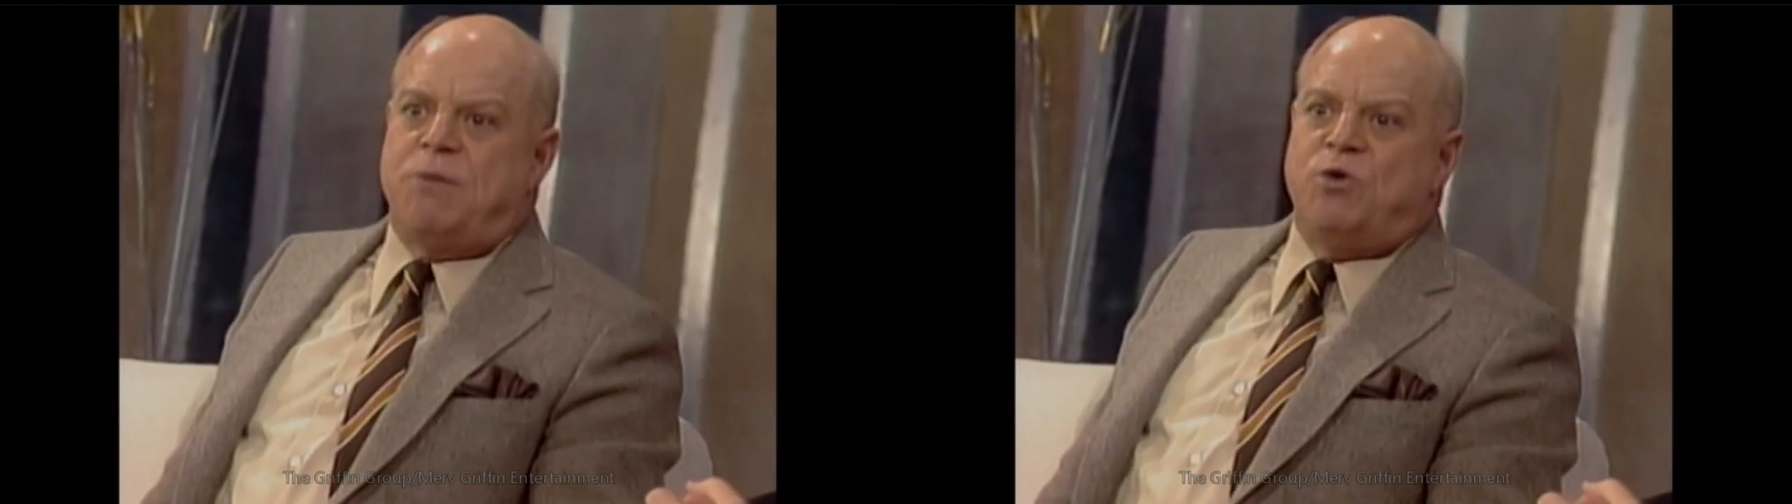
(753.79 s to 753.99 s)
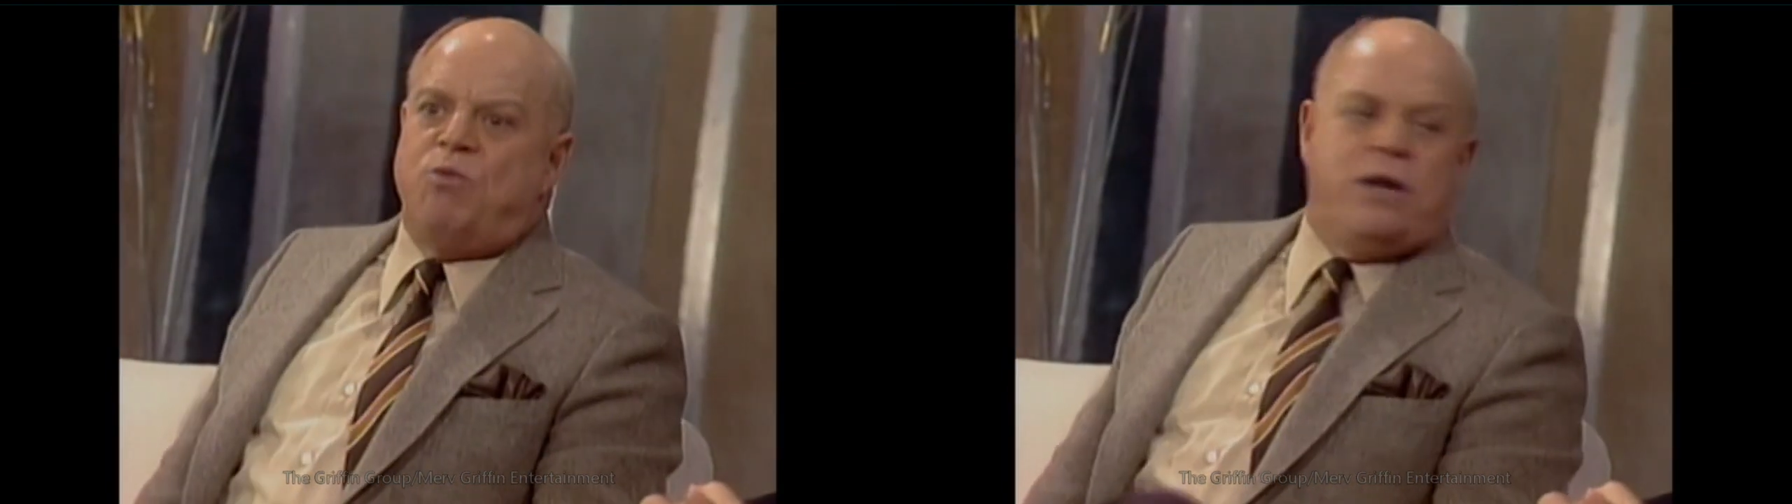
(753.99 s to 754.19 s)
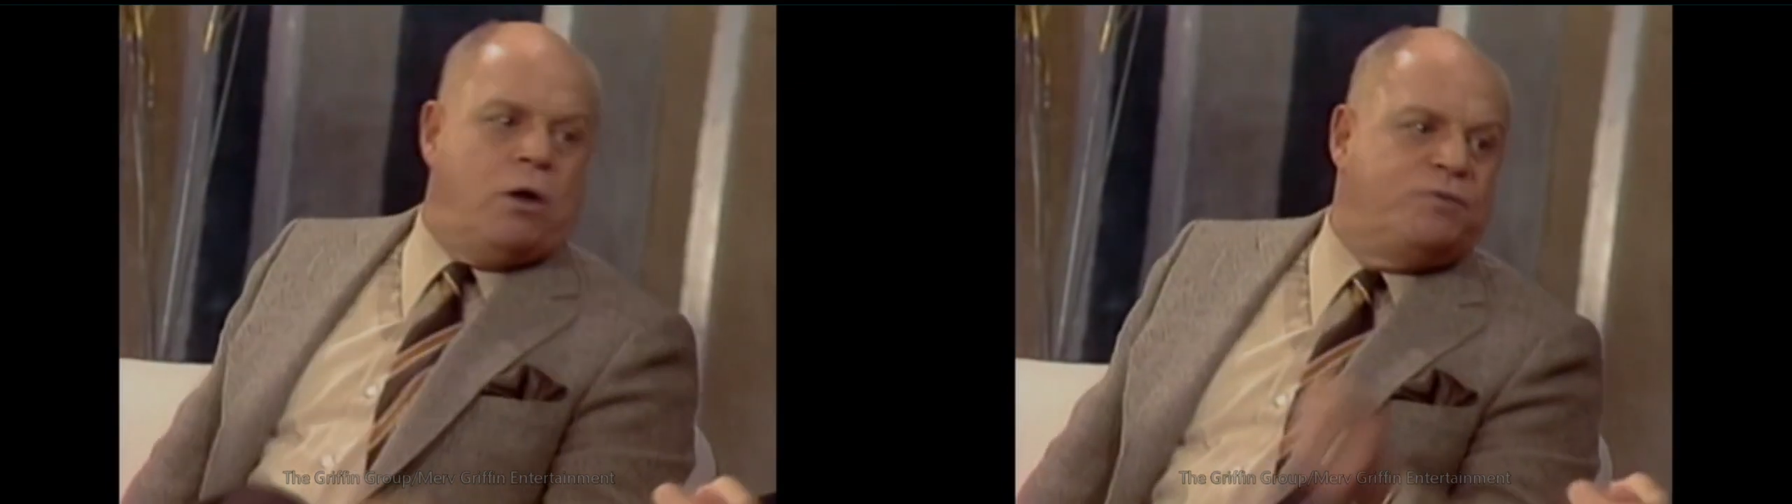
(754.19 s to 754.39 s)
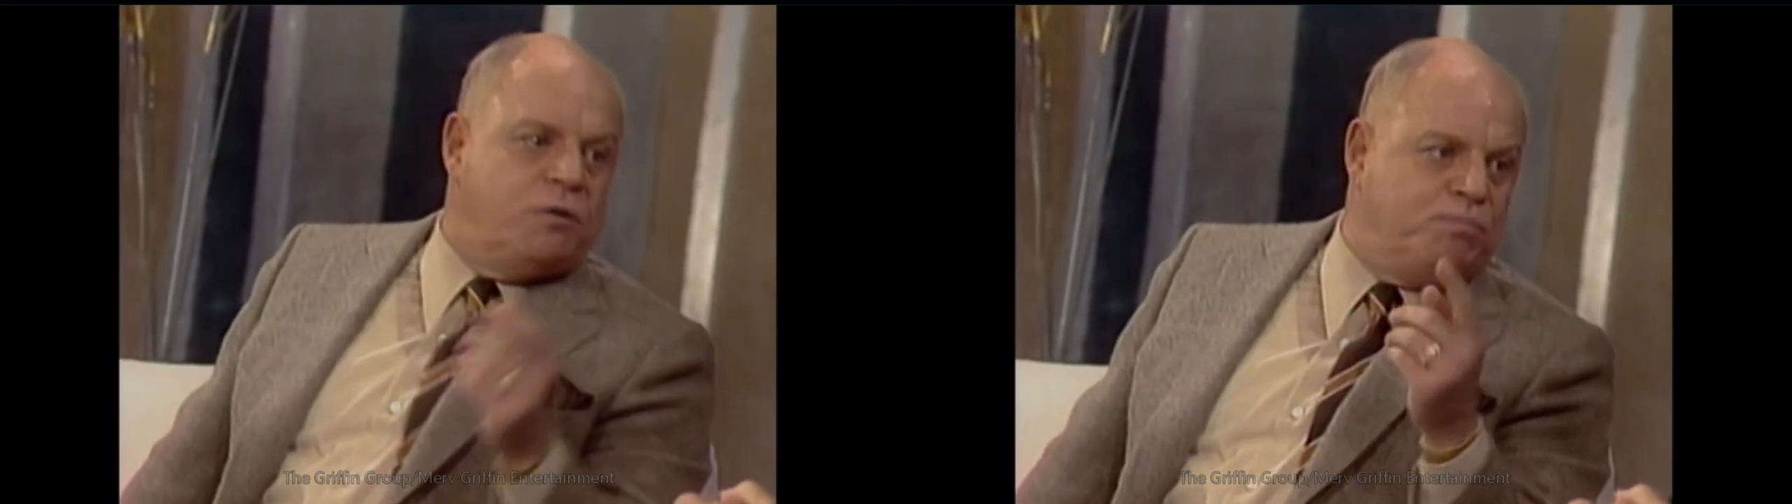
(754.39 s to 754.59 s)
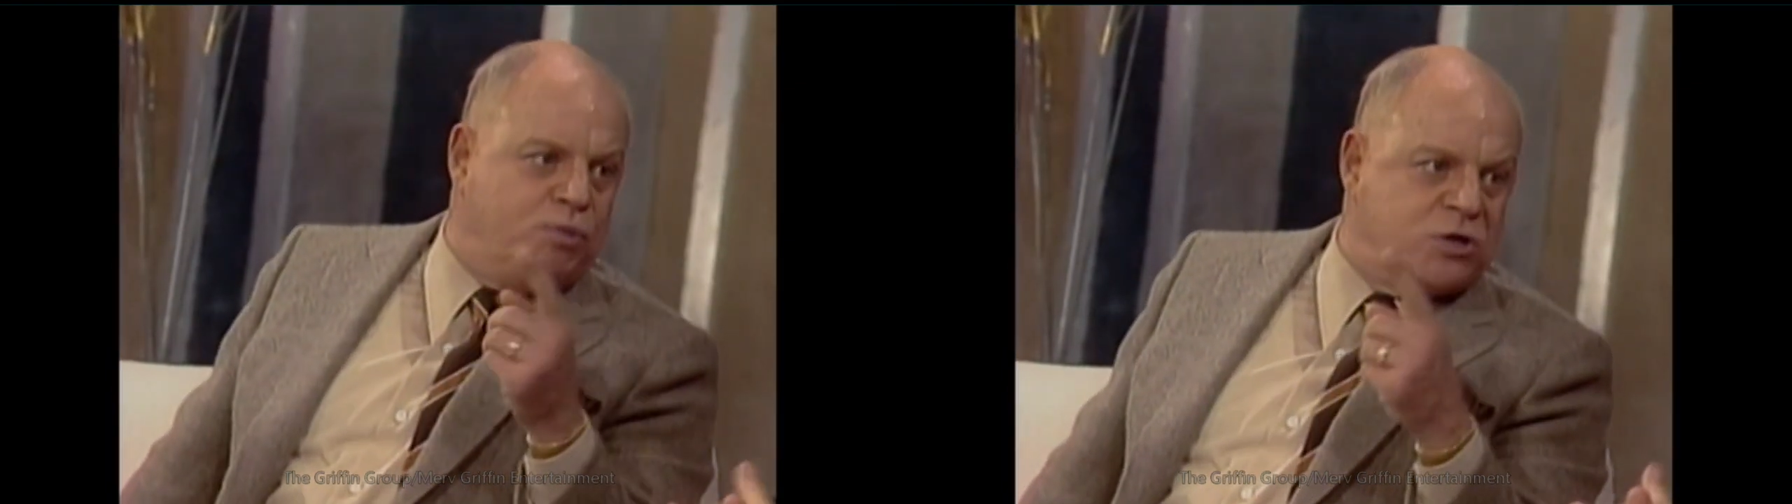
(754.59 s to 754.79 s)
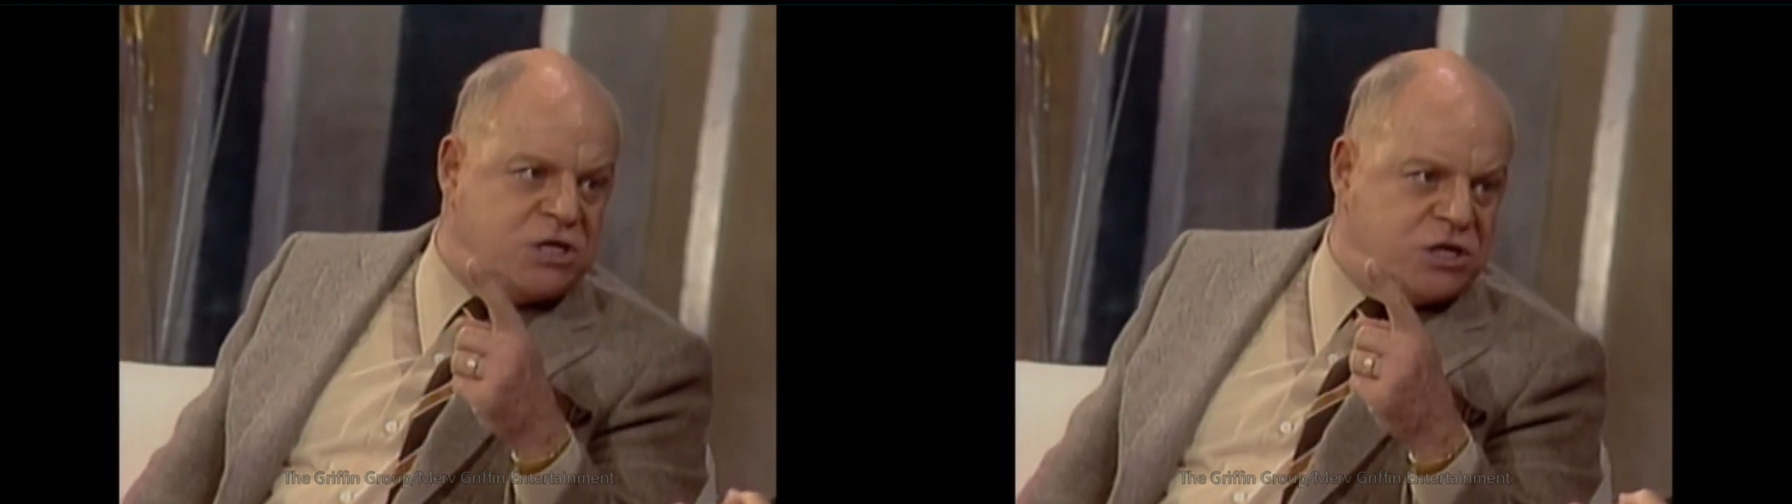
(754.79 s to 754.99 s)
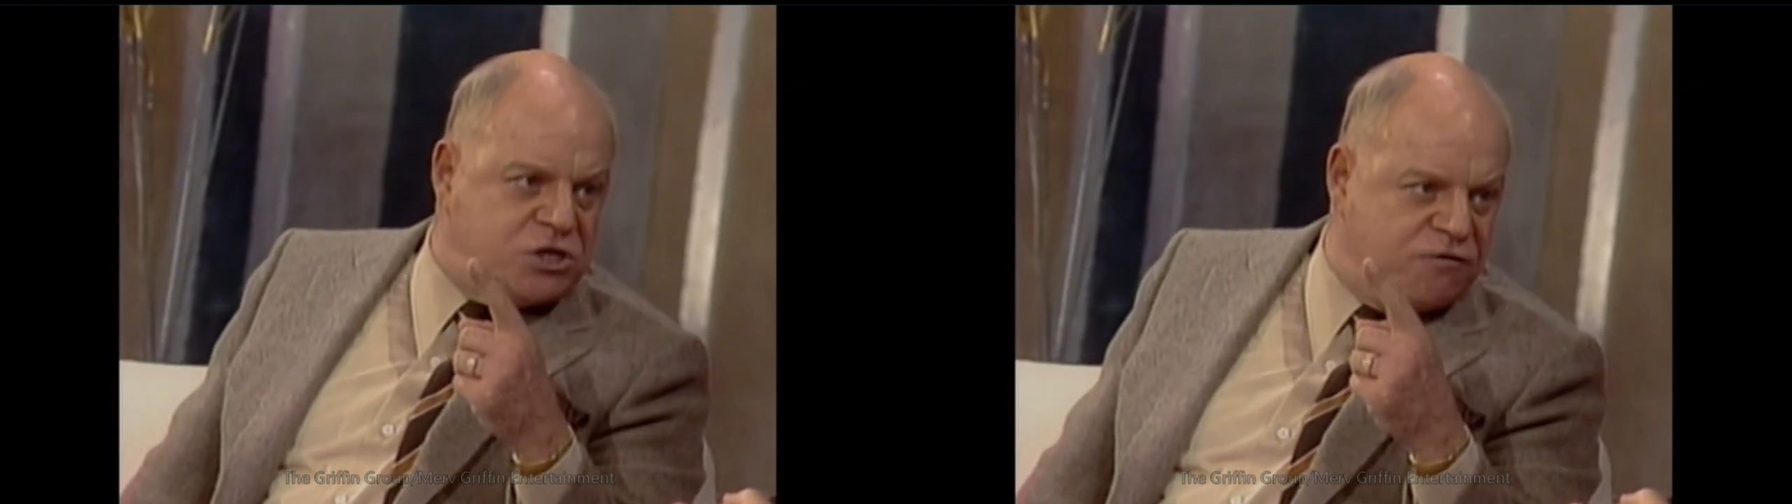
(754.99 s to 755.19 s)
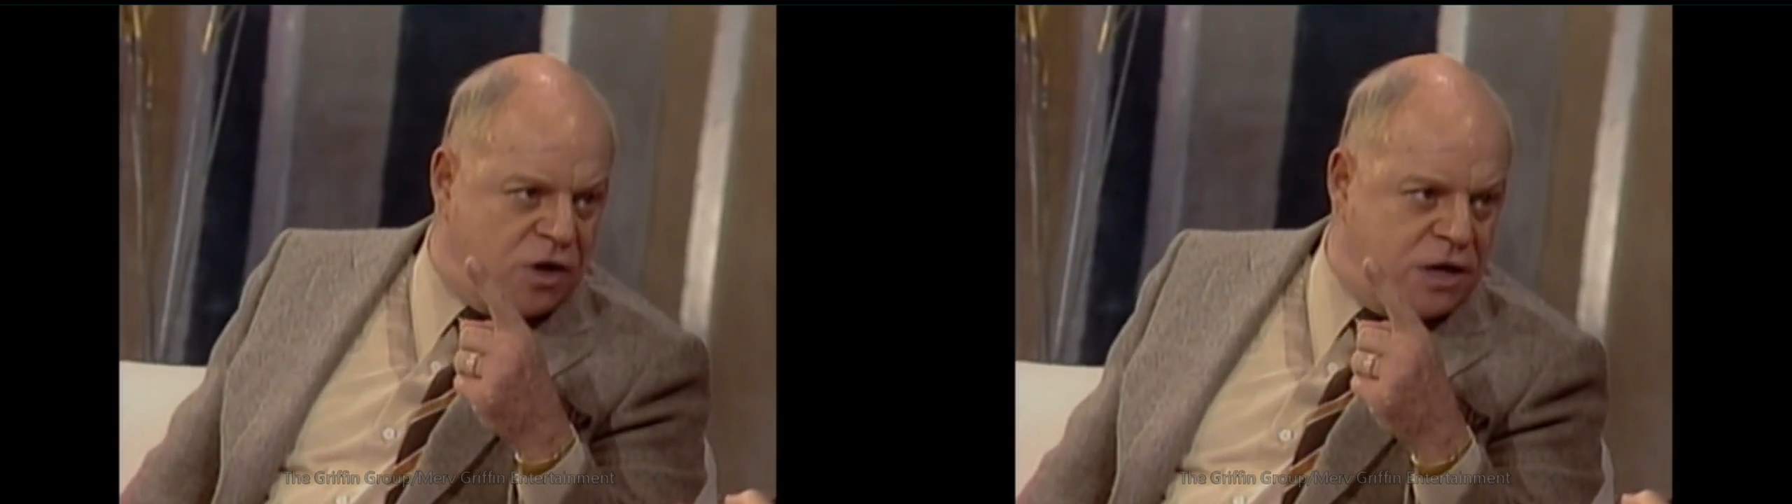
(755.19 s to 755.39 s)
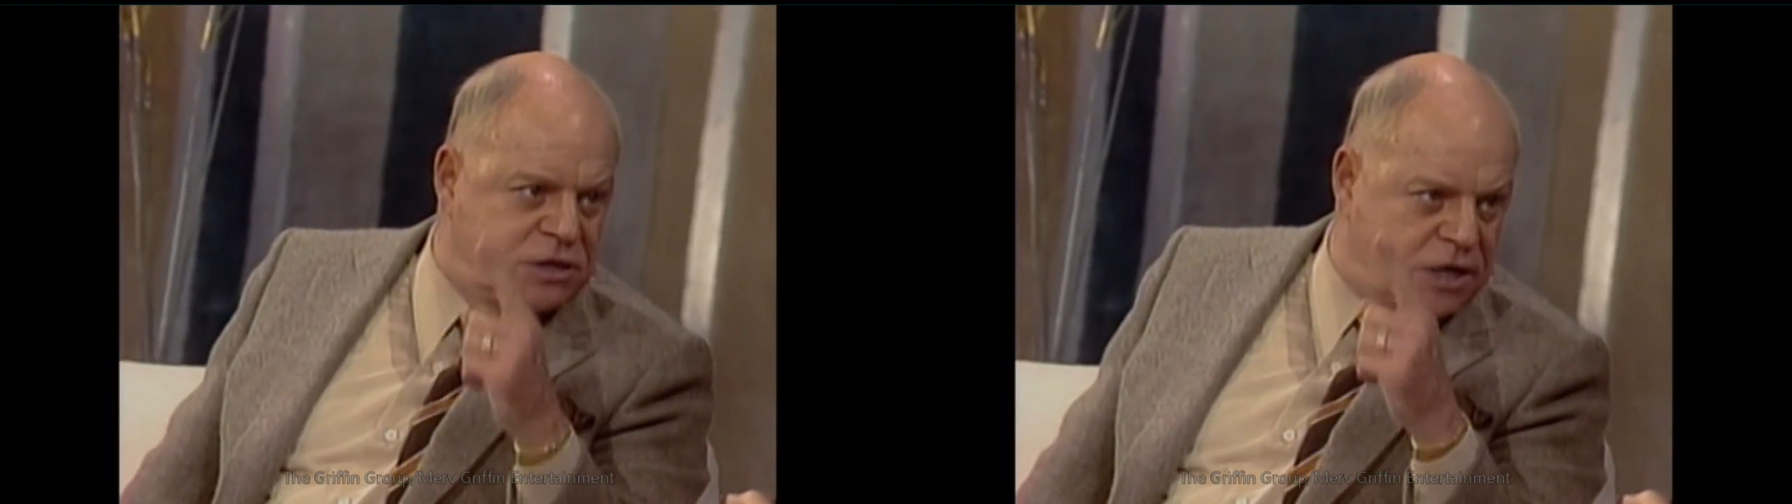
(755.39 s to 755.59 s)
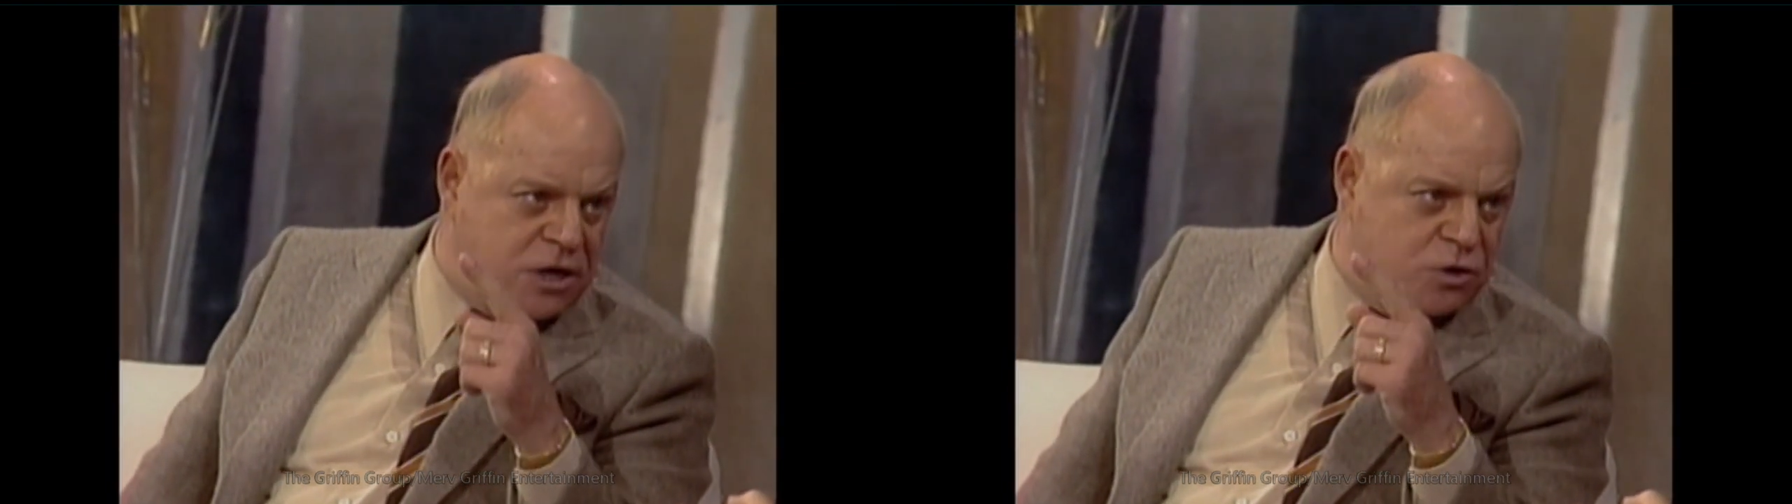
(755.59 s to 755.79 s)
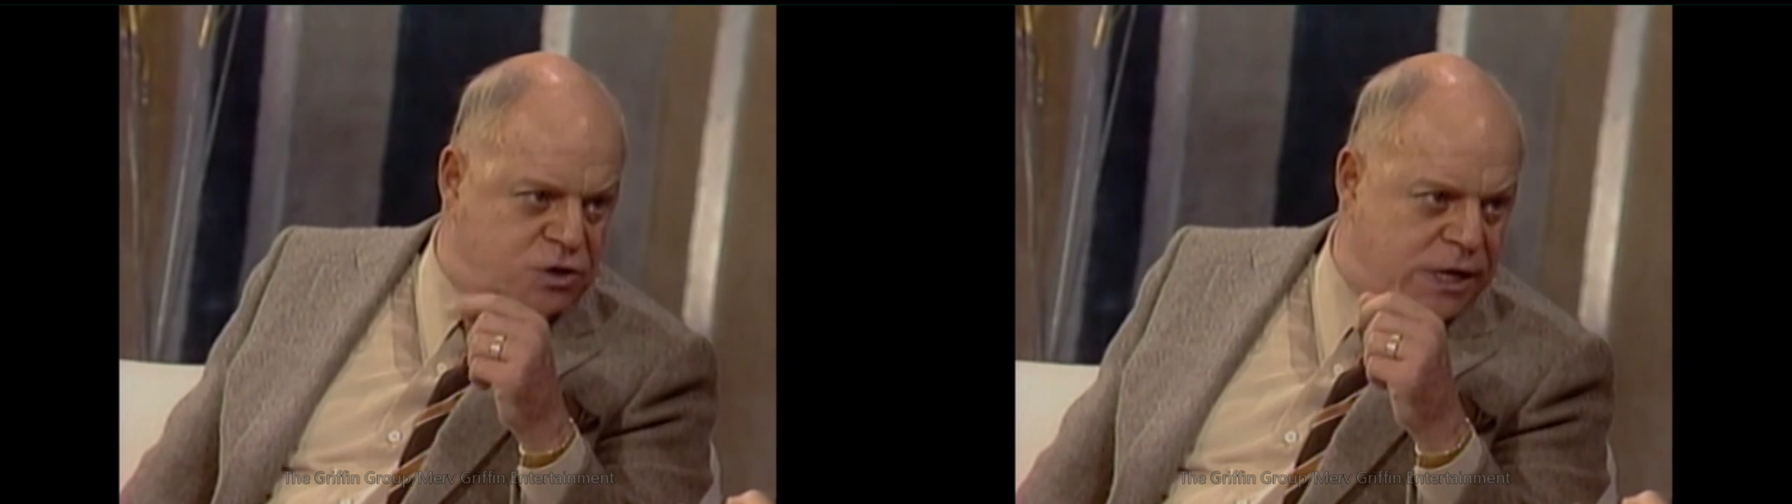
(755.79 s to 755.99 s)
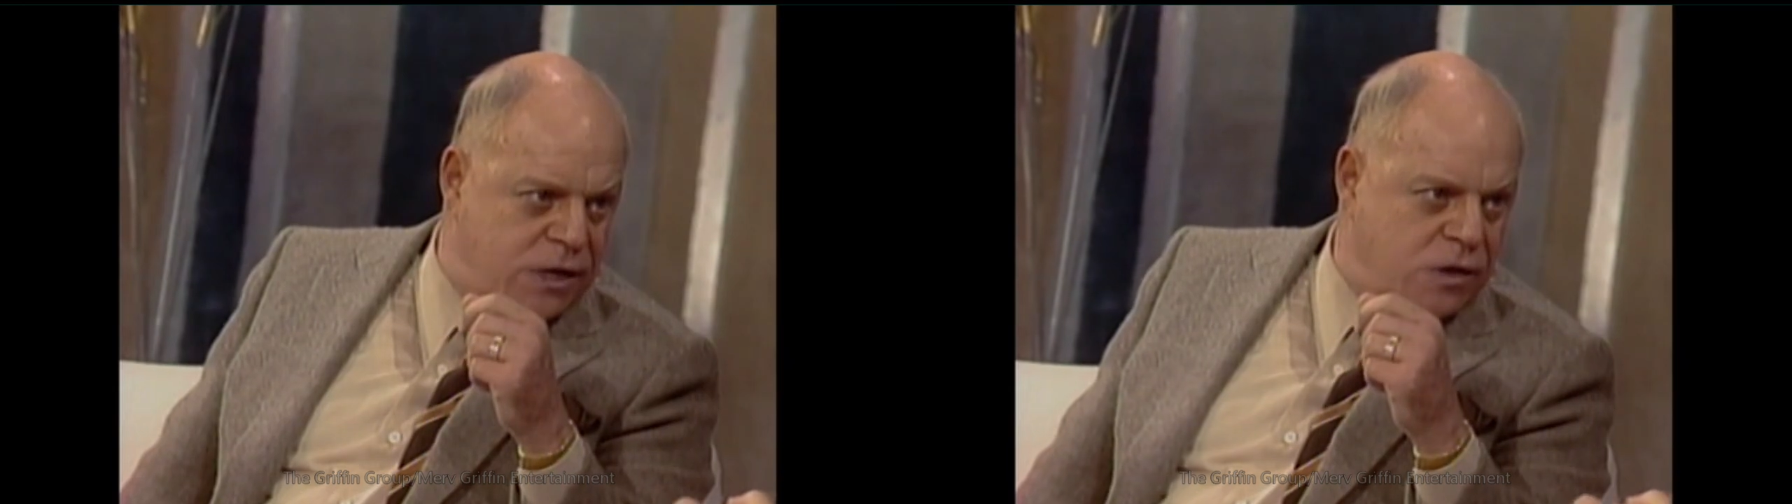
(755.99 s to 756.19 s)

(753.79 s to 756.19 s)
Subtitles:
We went up to Paul Saint-Gervain, is that how you say it?